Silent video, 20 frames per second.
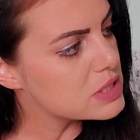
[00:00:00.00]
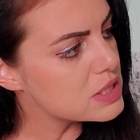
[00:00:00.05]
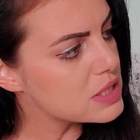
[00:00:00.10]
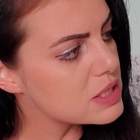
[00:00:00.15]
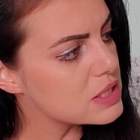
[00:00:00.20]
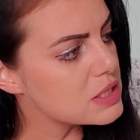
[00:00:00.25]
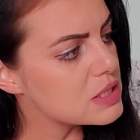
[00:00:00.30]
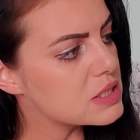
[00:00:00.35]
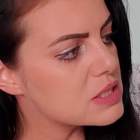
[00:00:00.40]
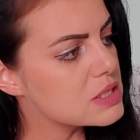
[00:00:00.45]
see
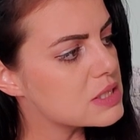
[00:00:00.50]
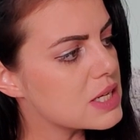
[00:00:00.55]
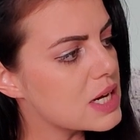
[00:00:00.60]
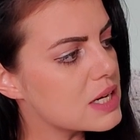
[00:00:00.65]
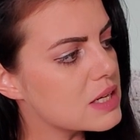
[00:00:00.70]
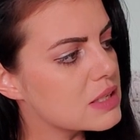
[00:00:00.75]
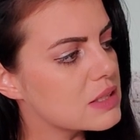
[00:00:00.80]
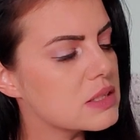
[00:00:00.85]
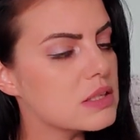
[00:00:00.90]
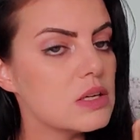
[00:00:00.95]
that it's
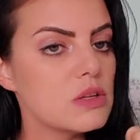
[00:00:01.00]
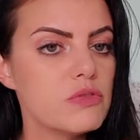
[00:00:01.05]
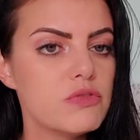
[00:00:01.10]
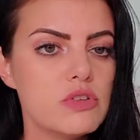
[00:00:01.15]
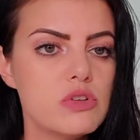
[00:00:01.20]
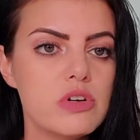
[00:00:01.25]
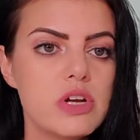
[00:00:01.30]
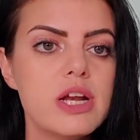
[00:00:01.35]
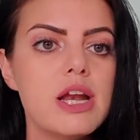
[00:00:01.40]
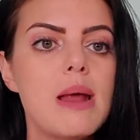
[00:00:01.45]
got a little
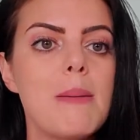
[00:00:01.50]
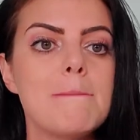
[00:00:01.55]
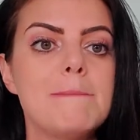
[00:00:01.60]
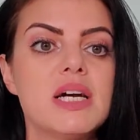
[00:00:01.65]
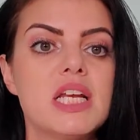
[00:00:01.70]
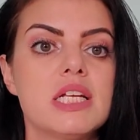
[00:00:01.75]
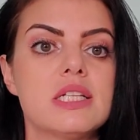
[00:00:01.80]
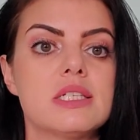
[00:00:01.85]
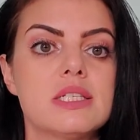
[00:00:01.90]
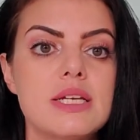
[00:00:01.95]
food in it,
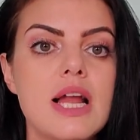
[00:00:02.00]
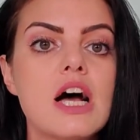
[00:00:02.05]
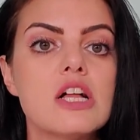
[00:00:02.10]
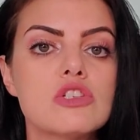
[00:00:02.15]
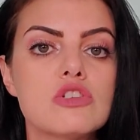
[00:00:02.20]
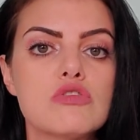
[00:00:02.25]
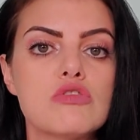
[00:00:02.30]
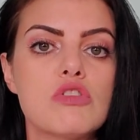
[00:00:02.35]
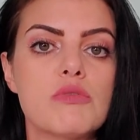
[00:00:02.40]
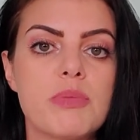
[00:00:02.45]
but it's
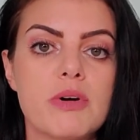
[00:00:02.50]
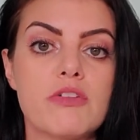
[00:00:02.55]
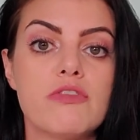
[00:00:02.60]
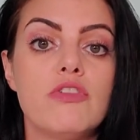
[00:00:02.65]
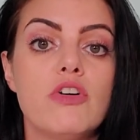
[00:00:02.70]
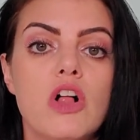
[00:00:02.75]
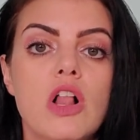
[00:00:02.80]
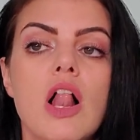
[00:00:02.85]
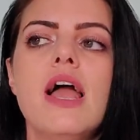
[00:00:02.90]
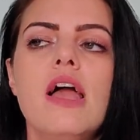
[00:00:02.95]
not super
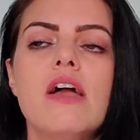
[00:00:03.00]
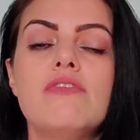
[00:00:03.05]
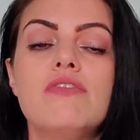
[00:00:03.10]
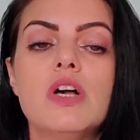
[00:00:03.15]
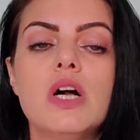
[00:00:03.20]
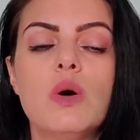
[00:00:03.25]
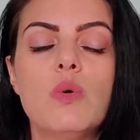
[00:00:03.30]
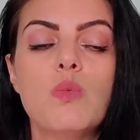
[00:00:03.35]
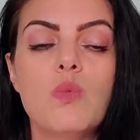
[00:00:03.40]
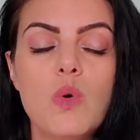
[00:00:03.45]
full. If
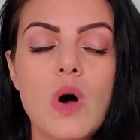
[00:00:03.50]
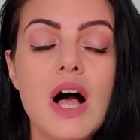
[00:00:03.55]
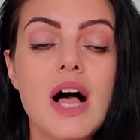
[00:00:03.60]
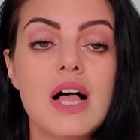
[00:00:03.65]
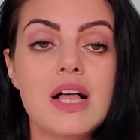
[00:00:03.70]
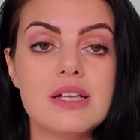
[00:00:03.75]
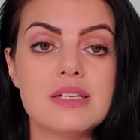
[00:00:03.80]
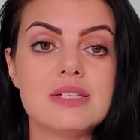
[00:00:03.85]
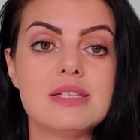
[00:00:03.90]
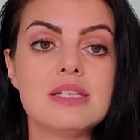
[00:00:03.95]
it
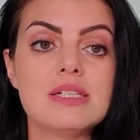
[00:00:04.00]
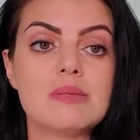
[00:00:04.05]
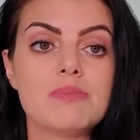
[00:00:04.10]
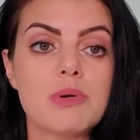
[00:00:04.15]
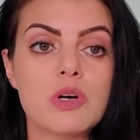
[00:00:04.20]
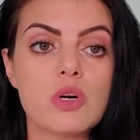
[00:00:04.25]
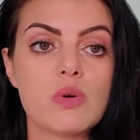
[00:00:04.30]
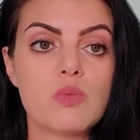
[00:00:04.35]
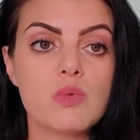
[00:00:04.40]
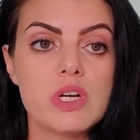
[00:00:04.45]
was, this
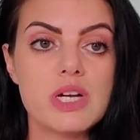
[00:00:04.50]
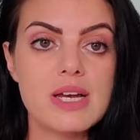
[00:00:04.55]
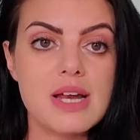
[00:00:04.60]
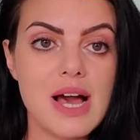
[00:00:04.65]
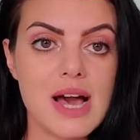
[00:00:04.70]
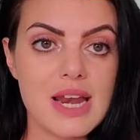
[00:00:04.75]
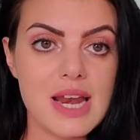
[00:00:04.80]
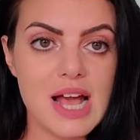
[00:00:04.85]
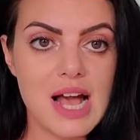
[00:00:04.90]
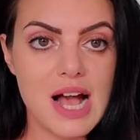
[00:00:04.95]
bird would
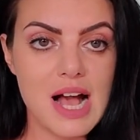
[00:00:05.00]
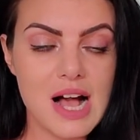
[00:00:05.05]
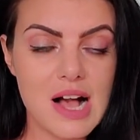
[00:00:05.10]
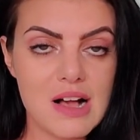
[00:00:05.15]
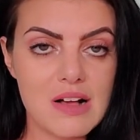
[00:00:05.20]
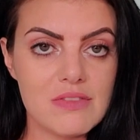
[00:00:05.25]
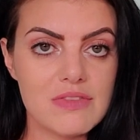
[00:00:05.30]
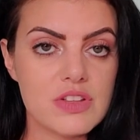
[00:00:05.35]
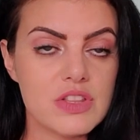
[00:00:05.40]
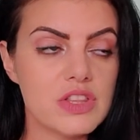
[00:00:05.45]
not
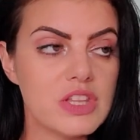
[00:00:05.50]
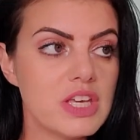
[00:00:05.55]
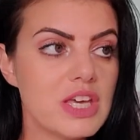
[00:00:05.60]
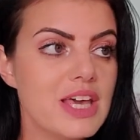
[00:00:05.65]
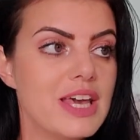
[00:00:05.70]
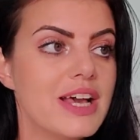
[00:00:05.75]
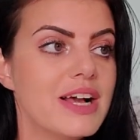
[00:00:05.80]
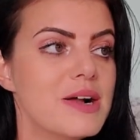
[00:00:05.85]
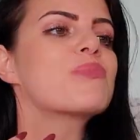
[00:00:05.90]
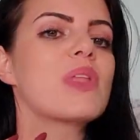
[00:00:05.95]
have
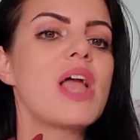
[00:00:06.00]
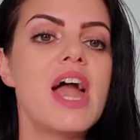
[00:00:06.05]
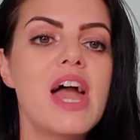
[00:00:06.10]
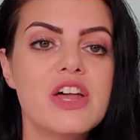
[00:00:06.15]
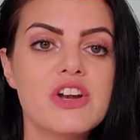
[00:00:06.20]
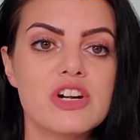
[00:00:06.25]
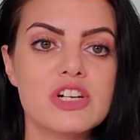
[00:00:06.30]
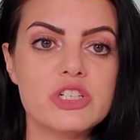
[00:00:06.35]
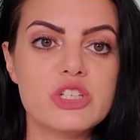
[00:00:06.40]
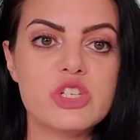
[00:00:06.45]
the
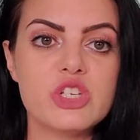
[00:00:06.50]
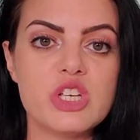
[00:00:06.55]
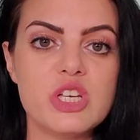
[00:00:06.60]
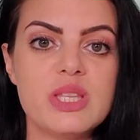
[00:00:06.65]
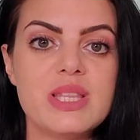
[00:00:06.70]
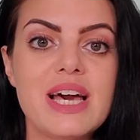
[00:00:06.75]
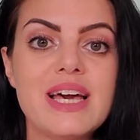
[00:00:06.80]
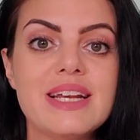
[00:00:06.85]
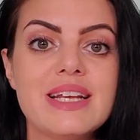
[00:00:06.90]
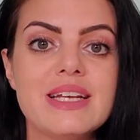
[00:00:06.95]
energy
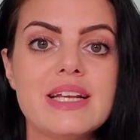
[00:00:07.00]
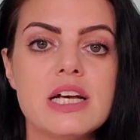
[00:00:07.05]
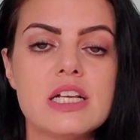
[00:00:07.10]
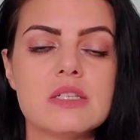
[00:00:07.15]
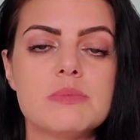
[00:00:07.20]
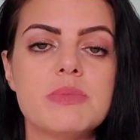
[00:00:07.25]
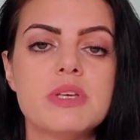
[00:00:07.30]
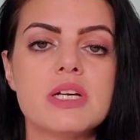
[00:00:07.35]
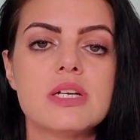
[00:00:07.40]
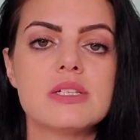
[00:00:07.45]
that he
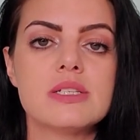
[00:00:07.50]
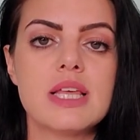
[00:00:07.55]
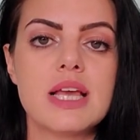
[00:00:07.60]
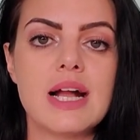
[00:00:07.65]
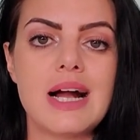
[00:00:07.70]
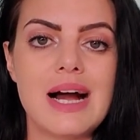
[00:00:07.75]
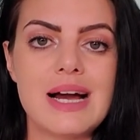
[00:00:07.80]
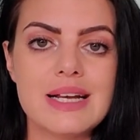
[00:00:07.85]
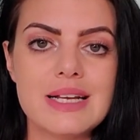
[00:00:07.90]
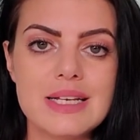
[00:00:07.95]
does because they
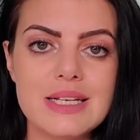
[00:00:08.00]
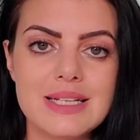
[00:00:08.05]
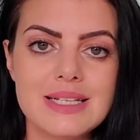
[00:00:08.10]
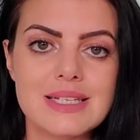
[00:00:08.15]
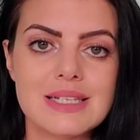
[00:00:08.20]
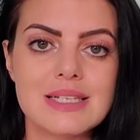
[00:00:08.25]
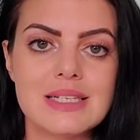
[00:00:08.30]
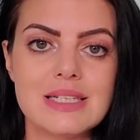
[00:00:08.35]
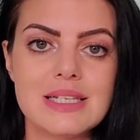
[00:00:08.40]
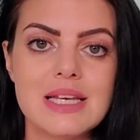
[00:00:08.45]
kind of need
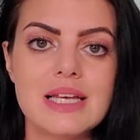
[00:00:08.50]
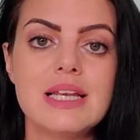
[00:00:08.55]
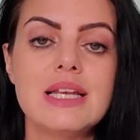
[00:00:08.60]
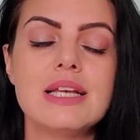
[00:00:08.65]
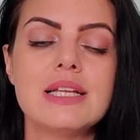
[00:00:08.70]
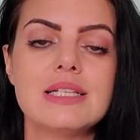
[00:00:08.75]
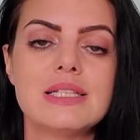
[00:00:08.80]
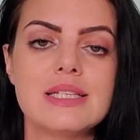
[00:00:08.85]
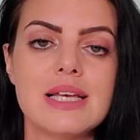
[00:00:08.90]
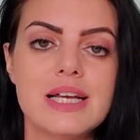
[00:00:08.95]
to sit
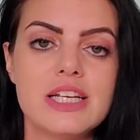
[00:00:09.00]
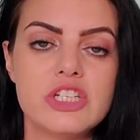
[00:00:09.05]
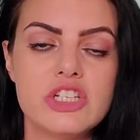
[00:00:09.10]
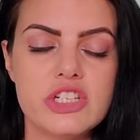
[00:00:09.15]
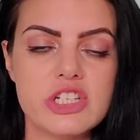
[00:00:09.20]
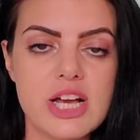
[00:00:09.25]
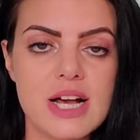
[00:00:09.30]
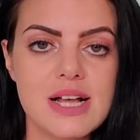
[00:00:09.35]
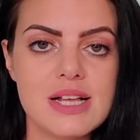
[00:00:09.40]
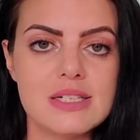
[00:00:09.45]
and
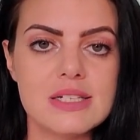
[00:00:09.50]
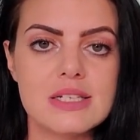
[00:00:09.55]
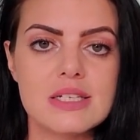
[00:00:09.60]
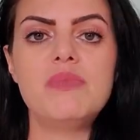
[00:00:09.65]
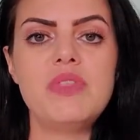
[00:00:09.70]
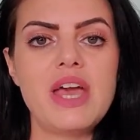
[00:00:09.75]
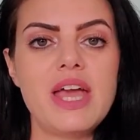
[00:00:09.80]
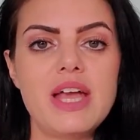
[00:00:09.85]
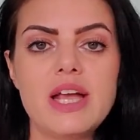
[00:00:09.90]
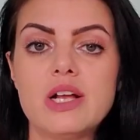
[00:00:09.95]
digest.
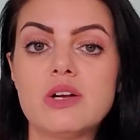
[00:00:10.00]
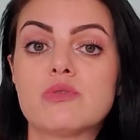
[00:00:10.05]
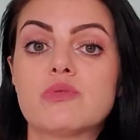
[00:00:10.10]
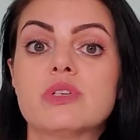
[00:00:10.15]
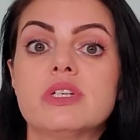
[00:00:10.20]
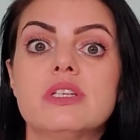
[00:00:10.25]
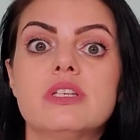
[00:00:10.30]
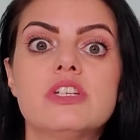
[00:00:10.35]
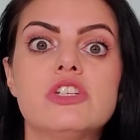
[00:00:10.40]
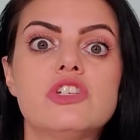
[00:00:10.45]
They
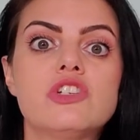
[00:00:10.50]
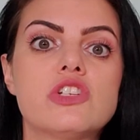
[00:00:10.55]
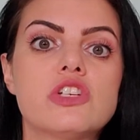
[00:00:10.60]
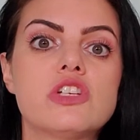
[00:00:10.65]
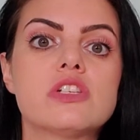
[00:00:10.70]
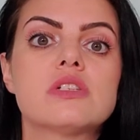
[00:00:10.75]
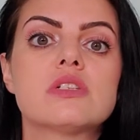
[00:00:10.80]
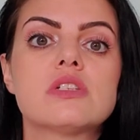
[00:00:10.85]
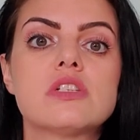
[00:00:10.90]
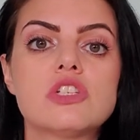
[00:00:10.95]
really
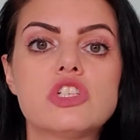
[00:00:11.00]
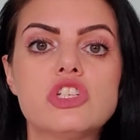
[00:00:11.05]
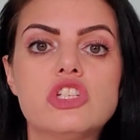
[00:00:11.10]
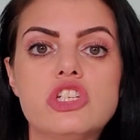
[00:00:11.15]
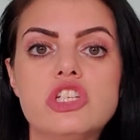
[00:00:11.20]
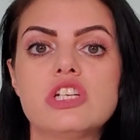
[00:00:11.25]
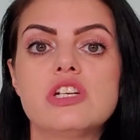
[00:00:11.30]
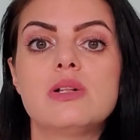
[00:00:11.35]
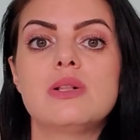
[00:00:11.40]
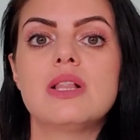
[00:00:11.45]
just
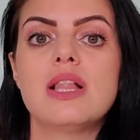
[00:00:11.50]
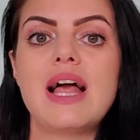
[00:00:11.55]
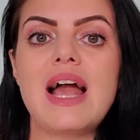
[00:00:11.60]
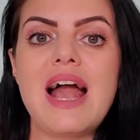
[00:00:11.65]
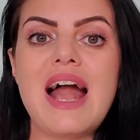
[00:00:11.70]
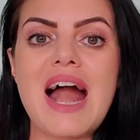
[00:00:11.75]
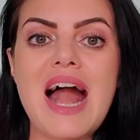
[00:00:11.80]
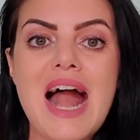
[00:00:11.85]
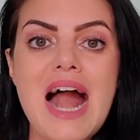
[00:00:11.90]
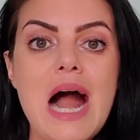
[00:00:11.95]
chill
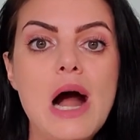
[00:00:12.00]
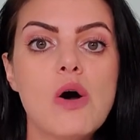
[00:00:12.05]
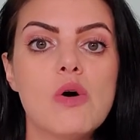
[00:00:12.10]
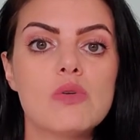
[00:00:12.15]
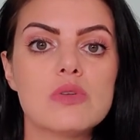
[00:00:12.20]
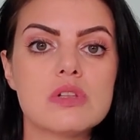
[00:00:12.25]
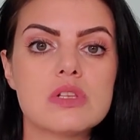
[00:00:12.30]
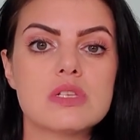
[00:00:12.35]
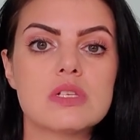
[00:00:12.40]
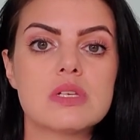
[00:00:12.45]

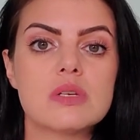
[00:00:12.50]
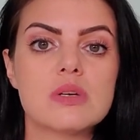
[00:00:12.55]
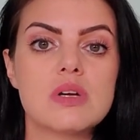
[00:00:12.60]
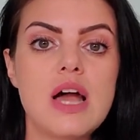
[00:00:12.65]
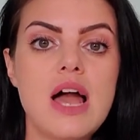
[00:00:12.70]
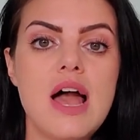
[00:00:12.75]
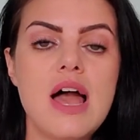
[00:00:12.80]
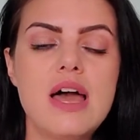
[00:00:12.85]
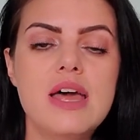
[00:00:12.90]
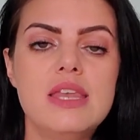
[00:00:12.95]
out
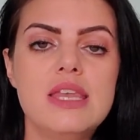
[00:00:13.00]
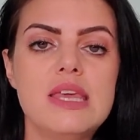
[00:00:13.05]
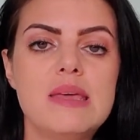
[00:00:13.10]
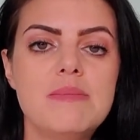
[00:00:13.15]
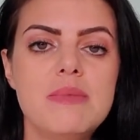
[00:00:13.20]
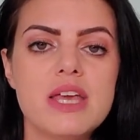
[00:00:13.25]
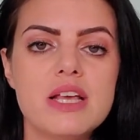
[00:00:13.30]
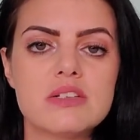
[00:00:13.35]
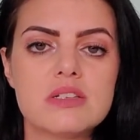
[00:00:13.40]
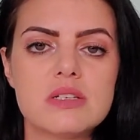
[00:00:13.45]
and
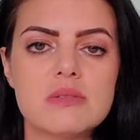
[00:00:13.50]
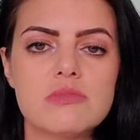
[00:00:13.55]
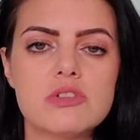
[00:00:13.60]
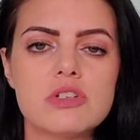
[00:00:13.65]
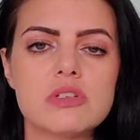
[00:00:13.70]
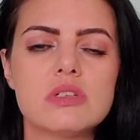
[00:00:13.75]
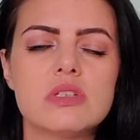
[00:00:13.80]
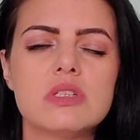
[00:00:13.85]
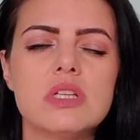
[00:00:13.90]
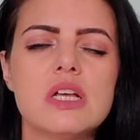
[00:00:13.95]
it makes them
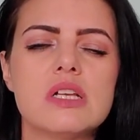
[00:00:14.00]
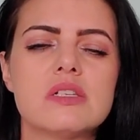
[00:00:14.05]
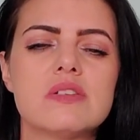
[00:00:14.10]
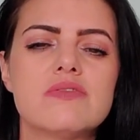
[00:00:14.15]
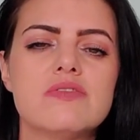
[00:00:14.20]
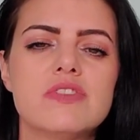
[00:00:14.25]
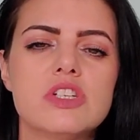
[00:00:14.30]
just less